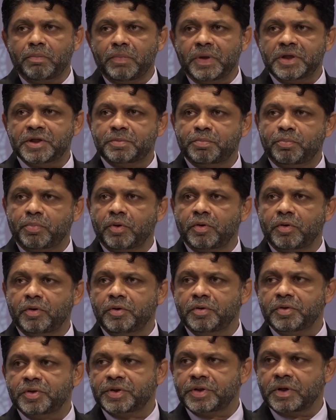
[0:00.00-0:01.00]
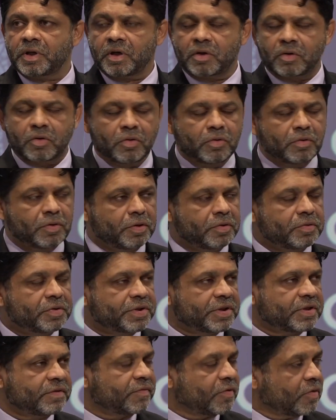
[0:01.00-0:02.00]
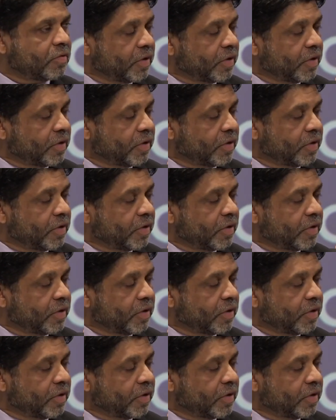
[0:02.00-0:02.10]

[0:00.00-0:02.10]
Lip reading: must produce a conducive,